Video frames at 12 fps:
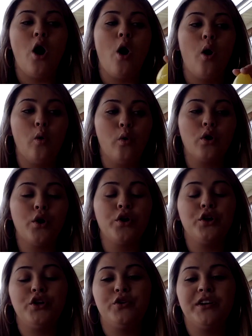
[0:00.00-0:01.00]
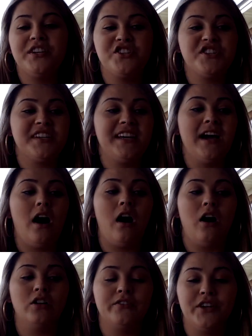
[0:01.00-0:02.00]
Or you can just get
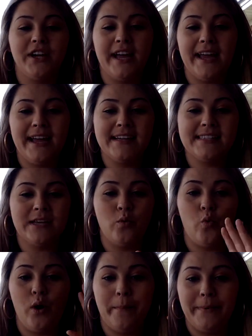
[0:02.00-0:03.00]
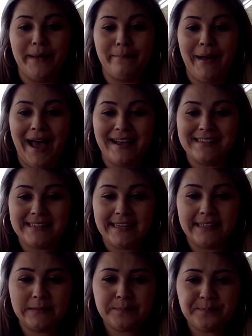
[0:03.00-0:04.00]
all of your eggs in one big
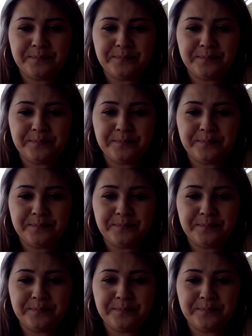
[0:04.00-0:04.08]
basket